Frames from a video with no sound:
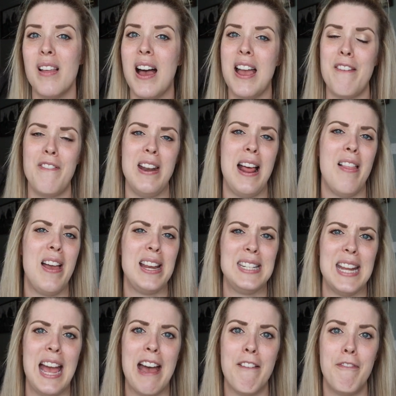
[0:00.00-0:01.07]
life, and I like
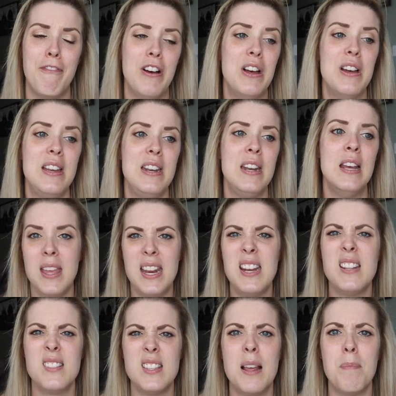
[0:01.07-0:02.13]
to have fun. It
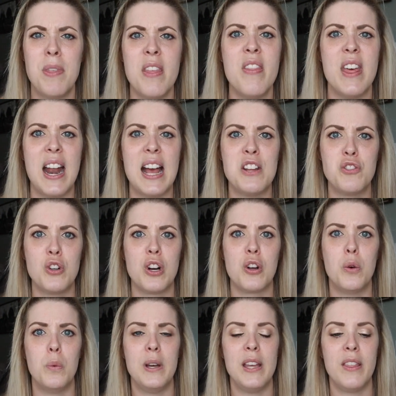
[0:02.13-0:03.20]
is something that I
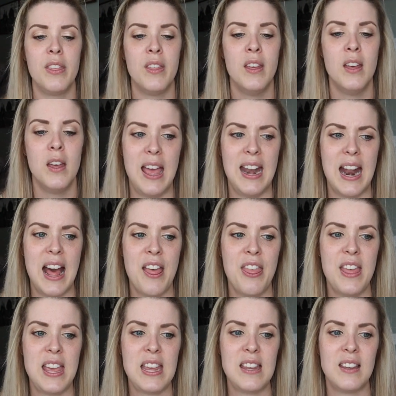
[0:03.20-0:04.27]
struggle with. And I
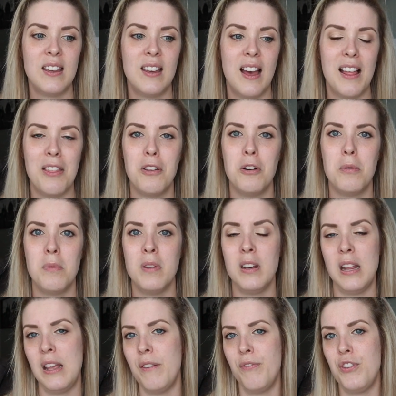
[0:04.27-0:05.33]
think
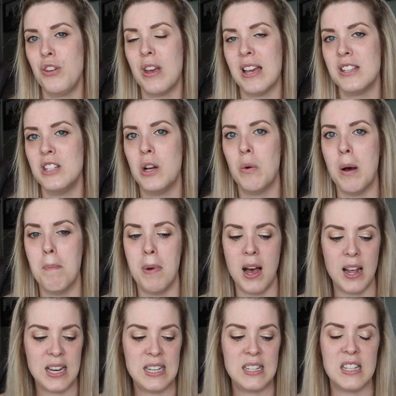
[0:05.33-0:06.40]
if you guys know what
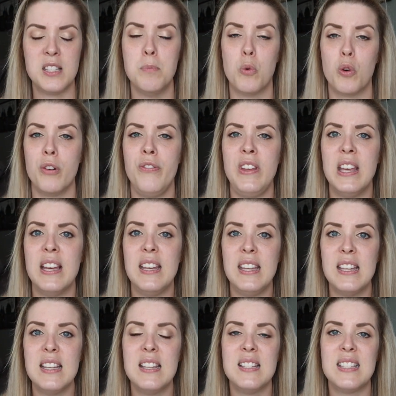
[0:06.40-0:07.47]
body dysmorphia
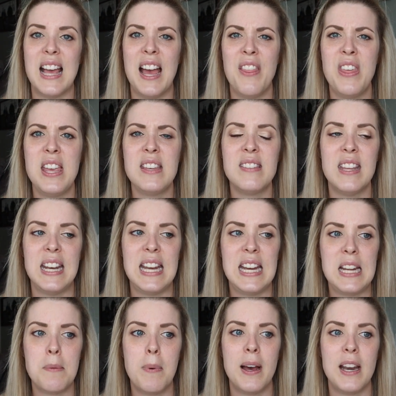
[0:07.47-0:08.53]
is, I think that
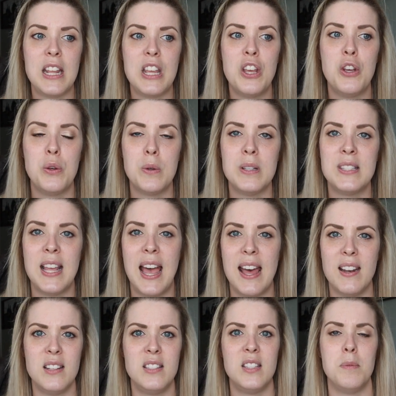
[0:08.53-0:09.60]
anybody who has
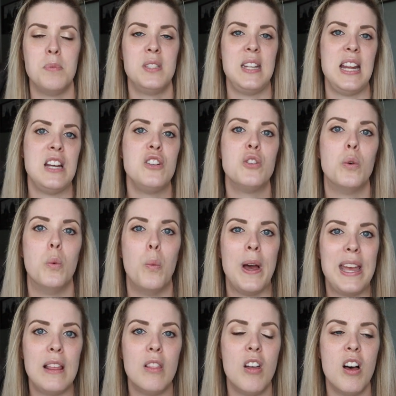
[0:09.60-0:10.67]
had a substantial
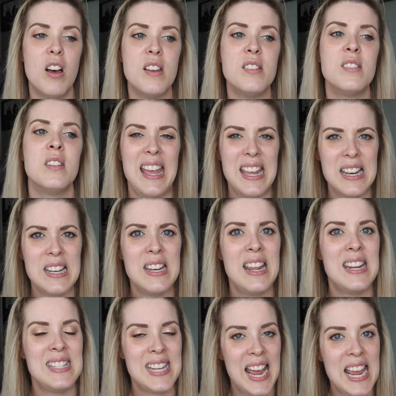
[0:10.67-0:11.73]
weight loss,
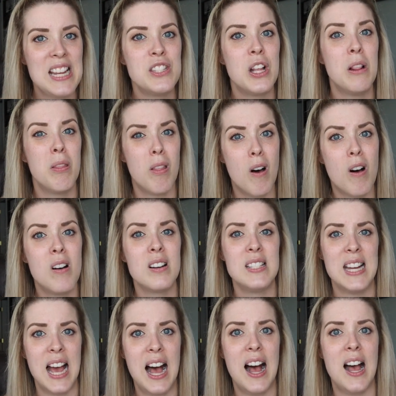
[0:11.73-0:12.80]
it takes a long
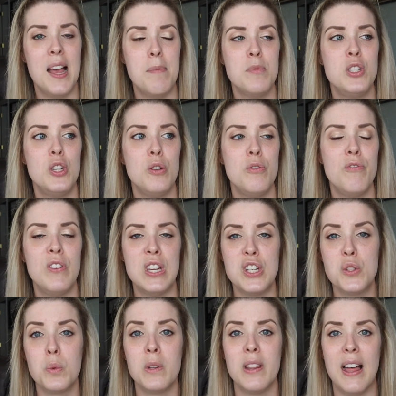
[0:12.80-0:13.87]
time to
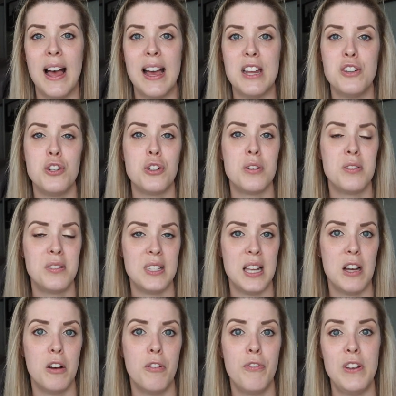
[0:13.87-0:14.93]
visualize
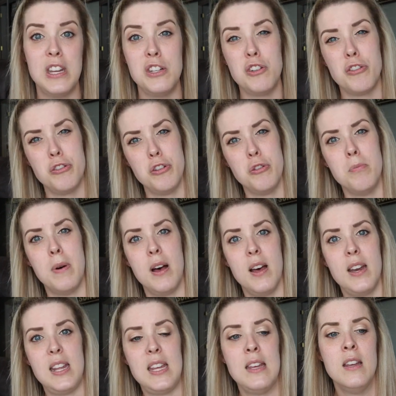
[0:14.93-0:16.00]
yourself in your new
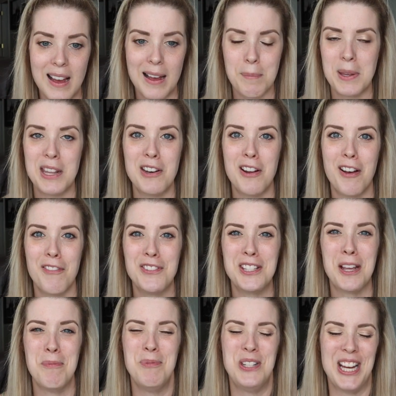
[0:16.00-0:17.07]
body. I'm getting off
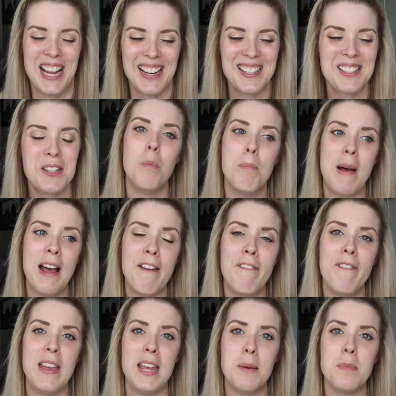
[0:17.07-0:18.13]
subject. My
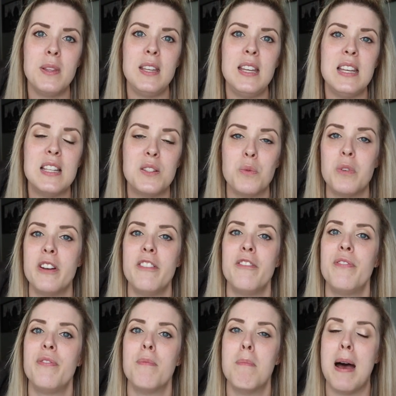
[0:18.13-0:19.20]
family is one of
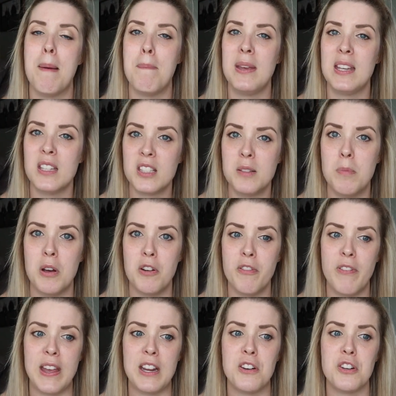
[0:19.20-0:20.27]
my biggest
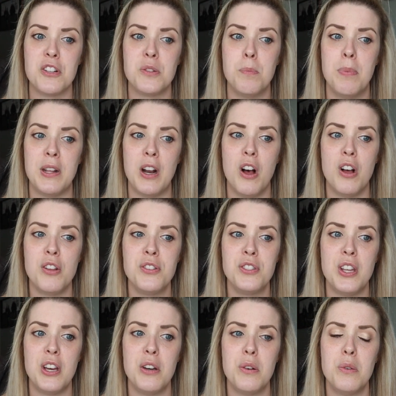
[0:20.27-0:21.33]
motivators, but
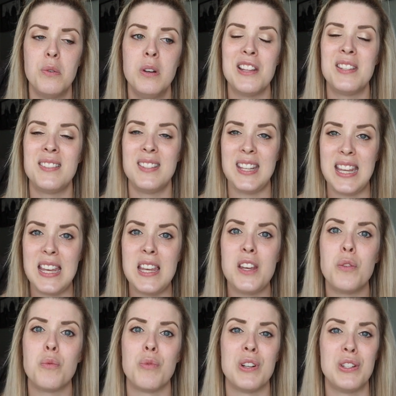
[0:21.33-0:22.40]
also
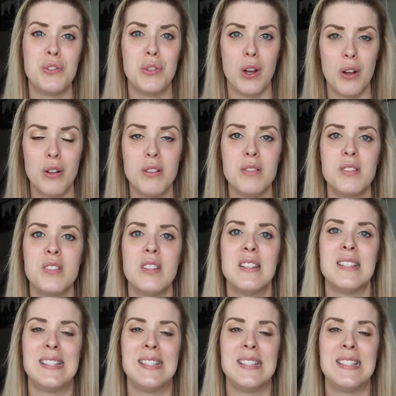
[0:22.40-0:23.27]
seeing results